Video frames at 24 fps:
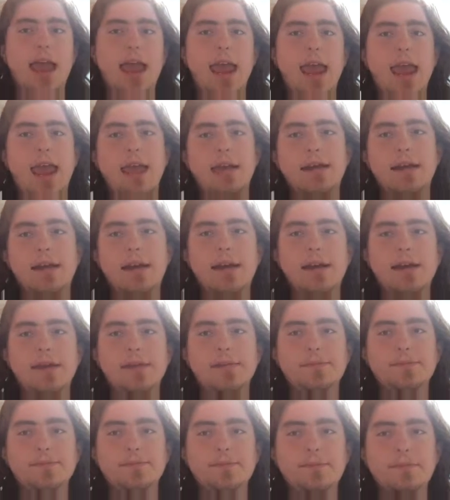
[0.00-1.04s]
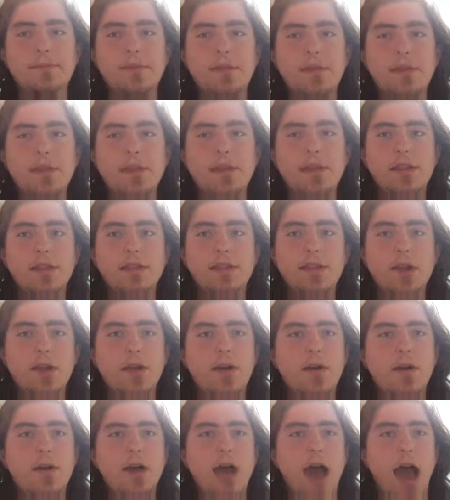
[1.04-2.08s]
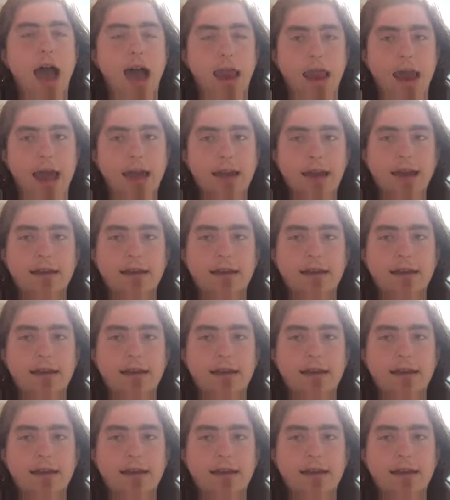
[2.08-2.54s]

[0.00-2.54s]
And um, so I, I,